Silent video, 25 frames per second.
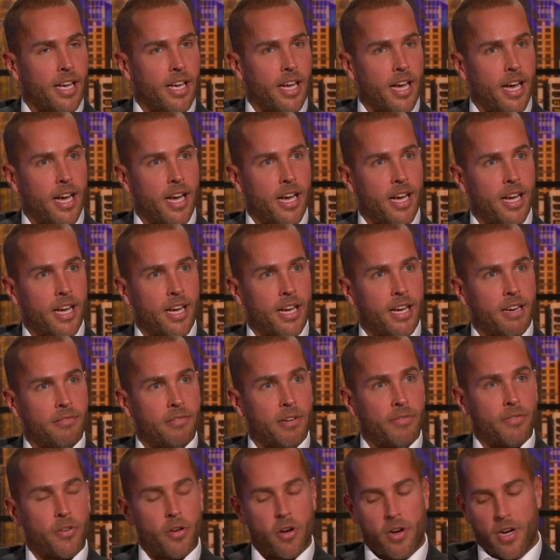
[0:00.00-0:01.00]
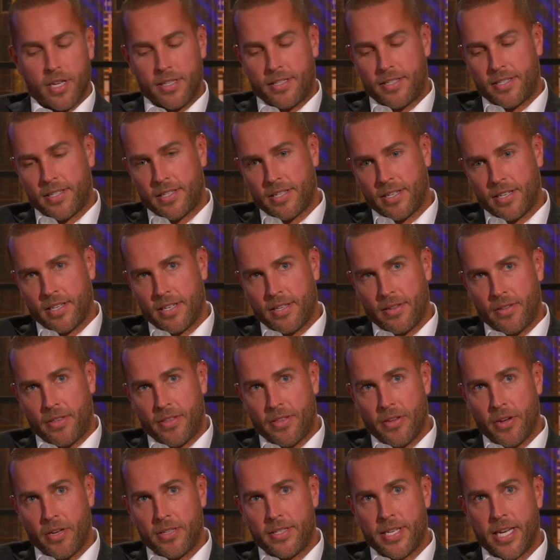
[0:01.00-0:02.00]
We've got
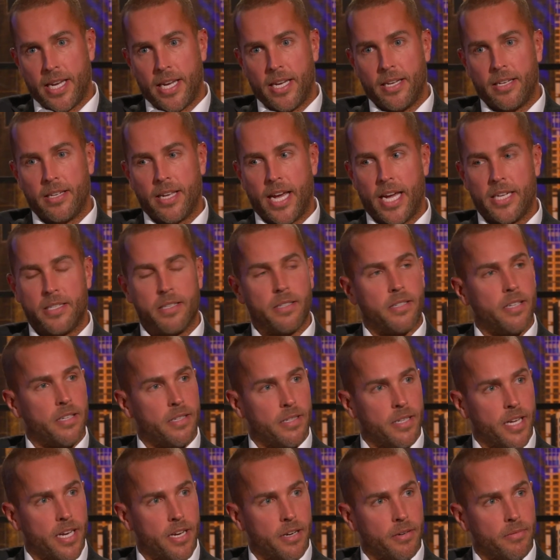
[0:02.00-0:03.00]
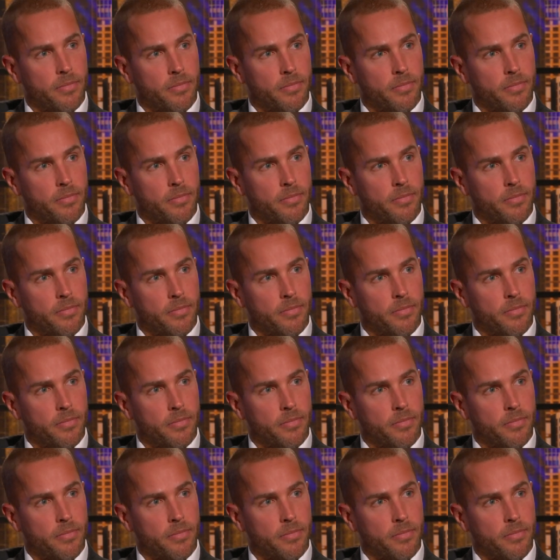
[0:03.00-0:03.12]
13 agencies now,